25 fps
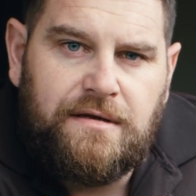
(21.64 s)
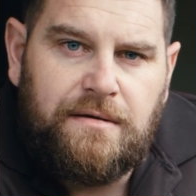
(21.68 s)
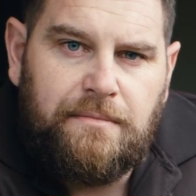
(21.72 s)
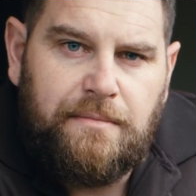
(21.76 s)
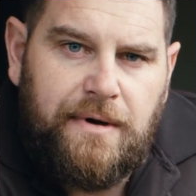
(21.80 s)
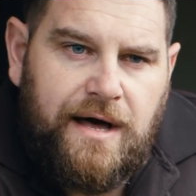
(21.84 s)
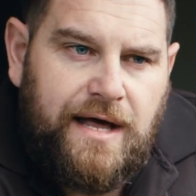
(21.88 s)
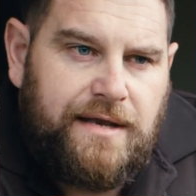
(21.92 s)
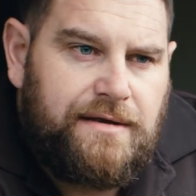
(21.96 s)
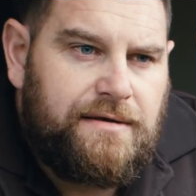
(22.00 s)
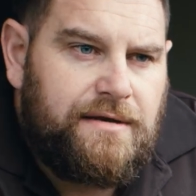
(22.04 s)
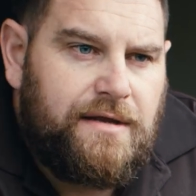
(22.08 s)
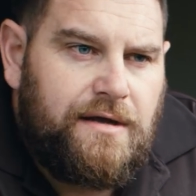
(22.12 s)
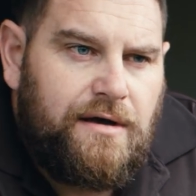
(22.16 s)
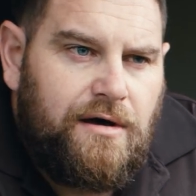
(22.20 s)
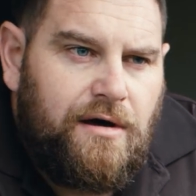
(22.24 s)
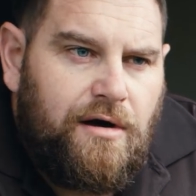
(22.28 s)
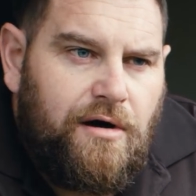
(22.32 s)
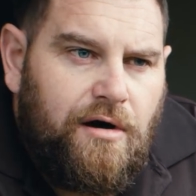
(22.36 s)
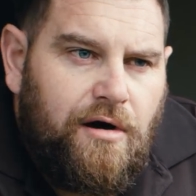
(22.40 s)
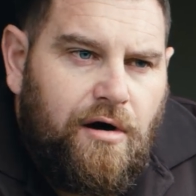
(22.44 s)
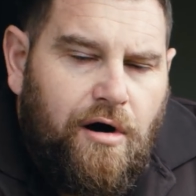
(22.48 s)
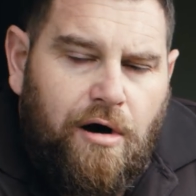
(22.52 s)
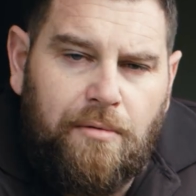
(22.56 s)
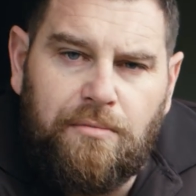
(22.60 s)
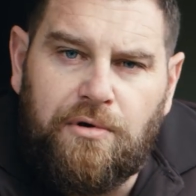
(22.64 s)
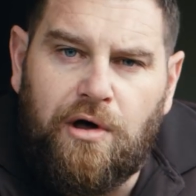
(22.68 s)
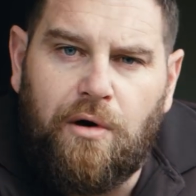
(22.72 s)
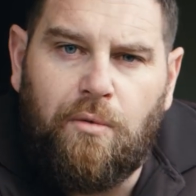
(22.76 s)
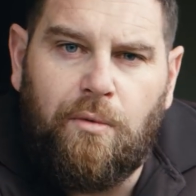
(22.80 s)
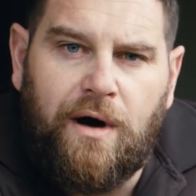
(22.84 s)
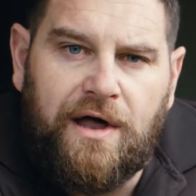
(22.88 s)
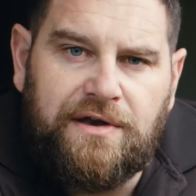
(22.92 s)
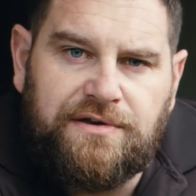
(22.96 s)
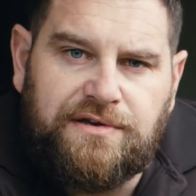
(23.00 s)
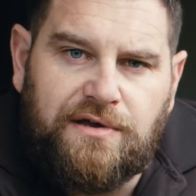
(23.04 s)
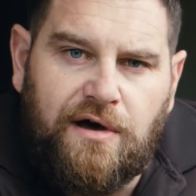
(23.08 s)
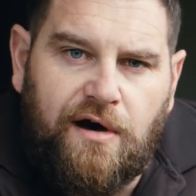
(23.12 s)
But I'm not
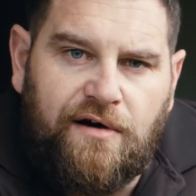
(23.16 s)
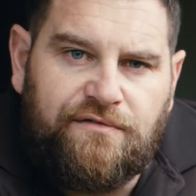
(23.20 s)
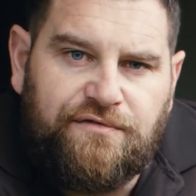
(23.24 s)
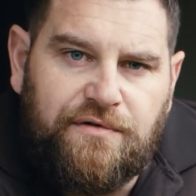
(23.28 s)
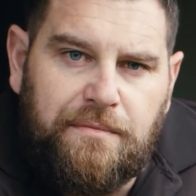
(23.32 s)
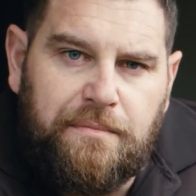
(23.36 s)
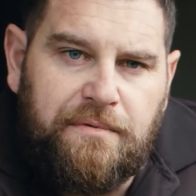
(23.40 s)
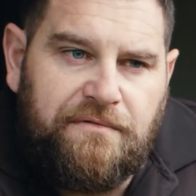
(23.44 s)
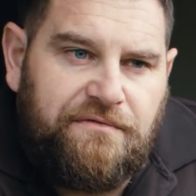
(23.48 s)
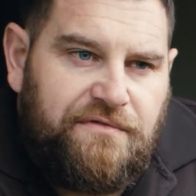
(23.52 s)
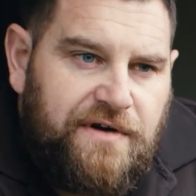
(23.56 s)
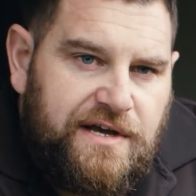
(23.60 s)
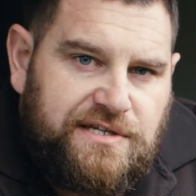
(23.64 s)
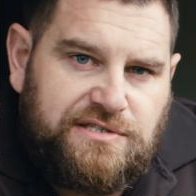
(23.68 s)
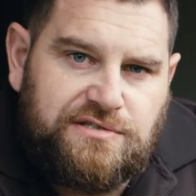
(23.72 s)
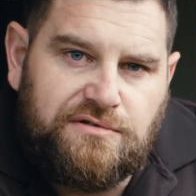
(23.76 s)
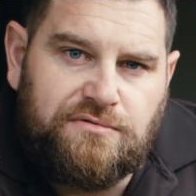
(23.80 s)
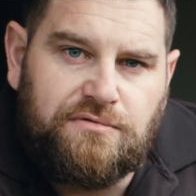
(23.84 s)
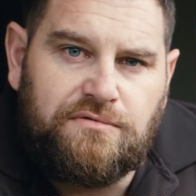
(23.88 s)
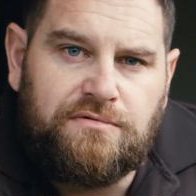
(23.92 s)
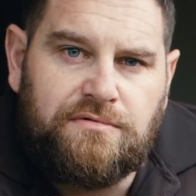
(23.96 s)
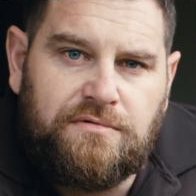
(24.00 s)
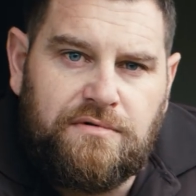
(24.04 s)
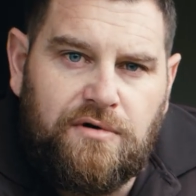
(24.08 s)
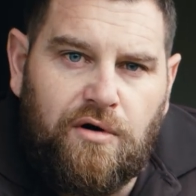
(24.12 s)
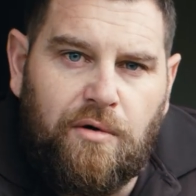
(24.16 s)
one to offer professional